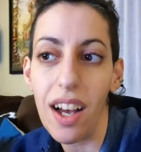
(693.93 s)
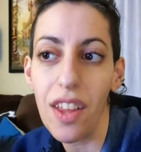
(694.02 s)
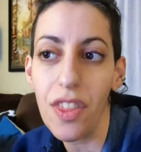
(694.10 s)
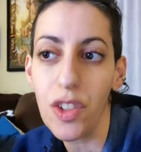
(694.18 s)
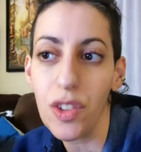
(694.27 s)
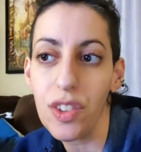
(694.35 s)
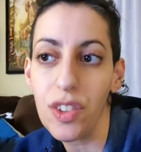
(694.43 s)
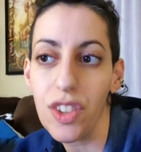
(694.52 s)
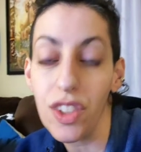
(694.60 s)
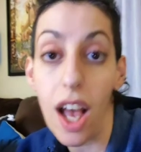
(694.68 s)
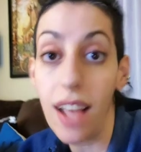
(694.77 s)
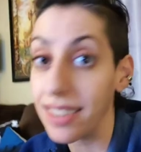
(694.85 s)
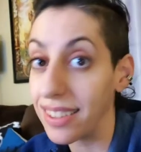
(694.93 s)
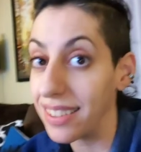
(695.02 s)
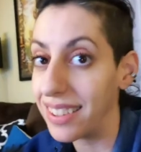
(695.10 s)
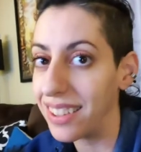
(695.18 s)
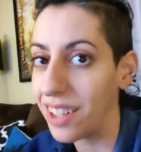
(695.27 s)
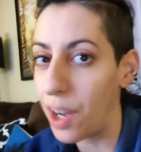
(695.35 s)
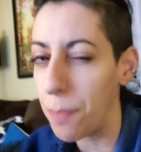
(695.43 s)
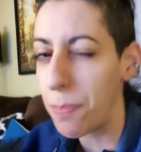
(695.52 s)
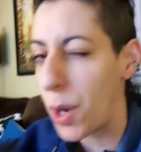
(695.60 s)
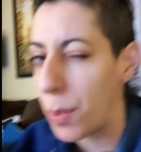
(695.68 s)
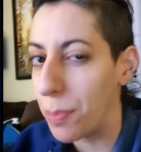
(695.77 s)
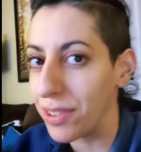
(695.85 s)
they're not succeeding on
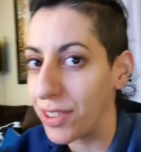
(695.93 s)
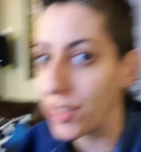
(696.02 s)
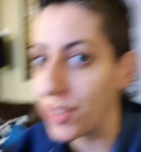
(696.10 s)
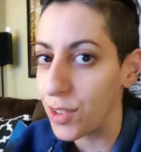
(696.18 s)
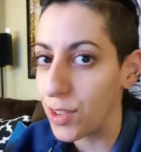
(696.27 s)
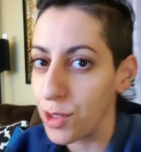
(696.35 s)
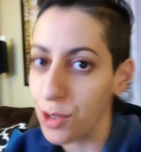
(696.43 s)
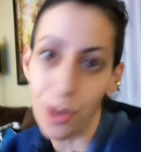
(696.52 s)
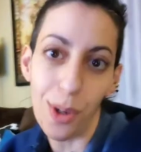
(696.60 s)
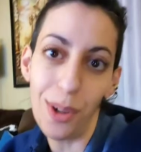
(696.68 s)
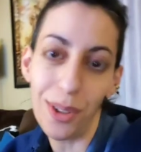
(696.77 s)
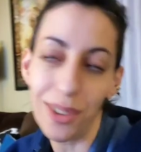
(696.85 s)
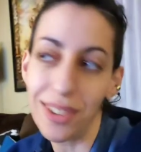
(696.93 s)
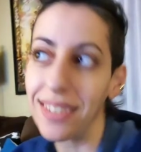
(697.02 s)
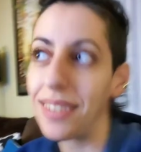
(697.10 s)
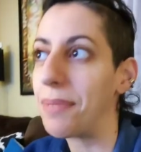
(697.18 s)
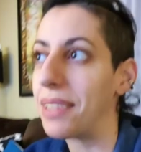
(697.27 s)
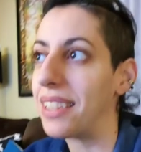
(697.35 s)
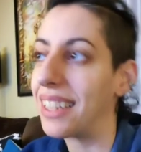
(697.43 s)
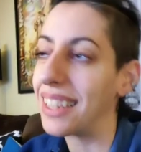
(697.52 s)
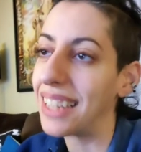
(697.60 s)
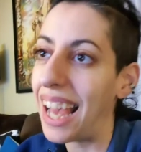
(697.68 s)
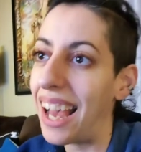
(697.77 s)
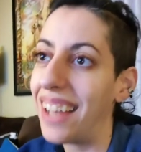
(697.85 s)
purpose because it's a troll or something like
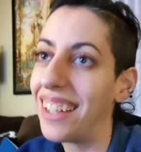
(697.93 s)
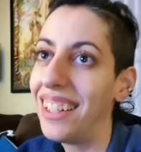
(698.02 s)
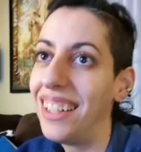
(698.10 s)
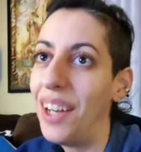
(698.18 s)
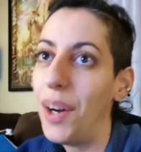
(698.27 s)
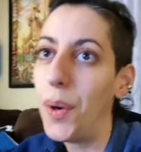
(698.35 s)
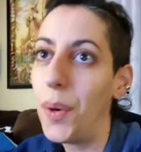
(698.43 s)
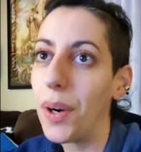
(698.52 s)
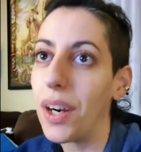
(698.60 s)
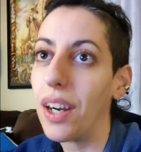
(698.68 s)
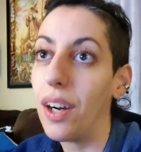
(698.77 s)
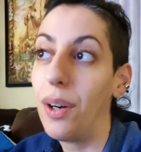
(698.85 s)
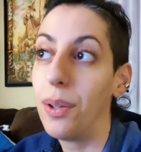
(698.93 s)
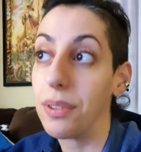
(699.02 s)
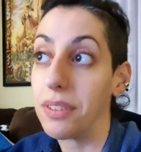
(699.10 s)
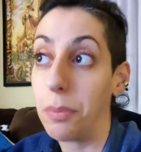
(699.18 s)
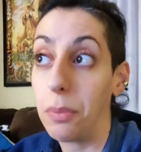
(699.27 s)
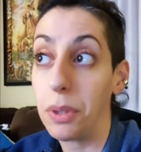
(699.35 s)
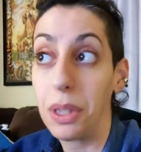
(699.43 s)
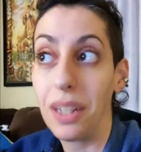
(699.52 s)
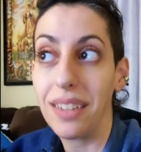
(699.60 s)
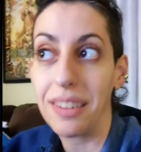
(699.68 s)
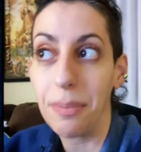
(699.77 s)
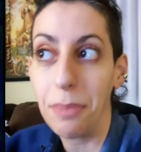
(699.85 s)
that, or oh, someone
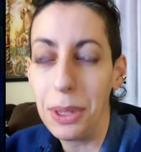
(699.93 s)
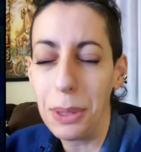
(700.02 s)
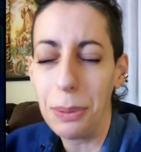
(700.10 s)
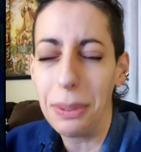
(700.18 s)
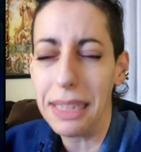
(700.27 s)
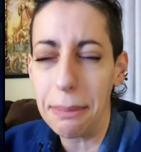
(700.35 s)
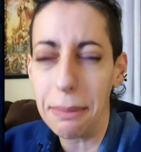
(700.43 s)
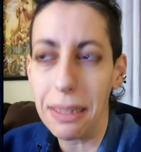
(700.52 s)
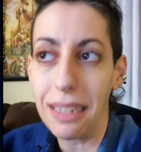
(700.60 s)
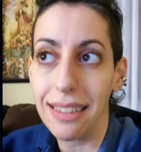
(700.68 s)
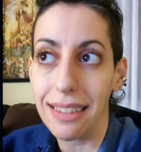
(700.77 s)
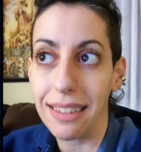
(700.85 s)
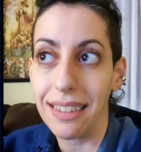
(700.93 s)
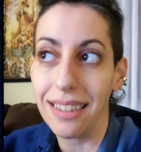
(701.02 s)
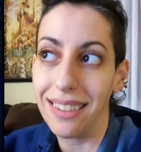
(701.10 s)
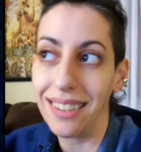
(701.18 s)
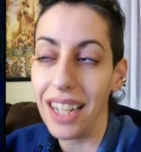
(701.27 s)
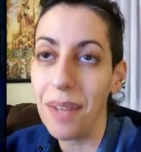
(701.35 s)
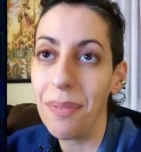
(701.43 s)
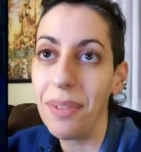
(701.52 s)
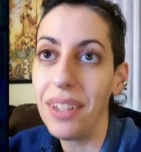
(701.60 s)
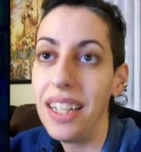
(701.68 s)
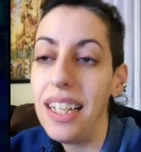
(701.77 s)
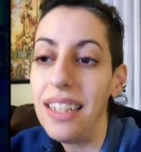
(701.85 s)
caught someone doing something silly on
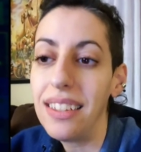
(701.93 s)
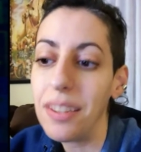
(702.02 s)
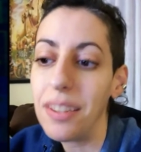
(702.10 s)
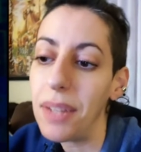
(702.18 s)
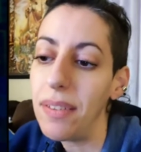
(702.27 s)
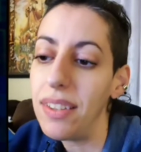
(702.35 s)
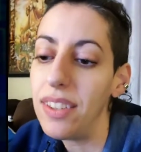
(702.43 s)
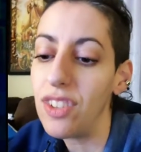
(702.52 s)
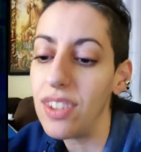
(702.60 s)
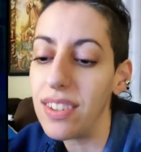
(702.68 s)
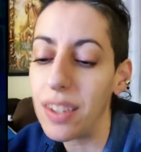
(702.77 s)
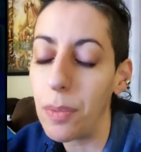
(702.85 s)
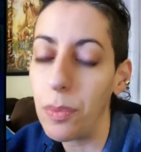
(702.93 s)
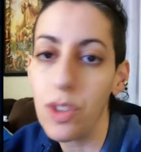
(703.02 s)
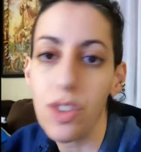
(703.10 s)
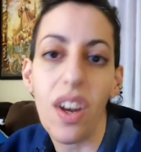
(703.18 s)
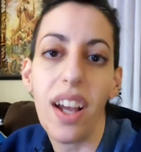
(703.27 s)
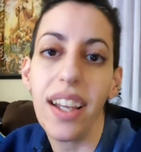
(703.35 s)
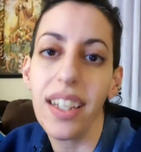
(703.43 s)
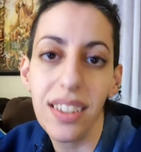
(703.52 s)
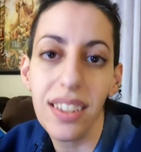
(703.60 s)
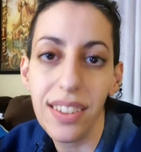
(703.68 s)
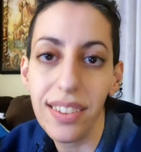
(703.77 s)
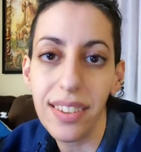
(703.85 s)
camera. Sometimes it's just someone trying to
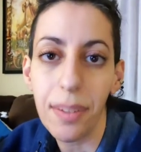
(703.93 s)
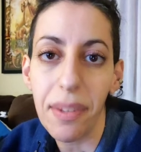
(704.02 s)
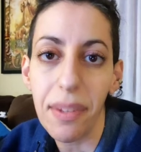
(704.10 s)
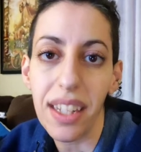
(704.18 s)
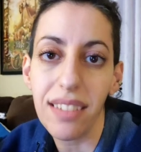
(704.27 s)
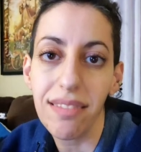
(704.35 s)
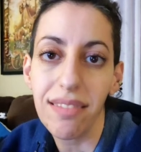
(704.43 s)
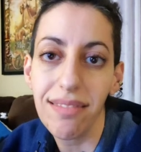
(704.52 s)
do something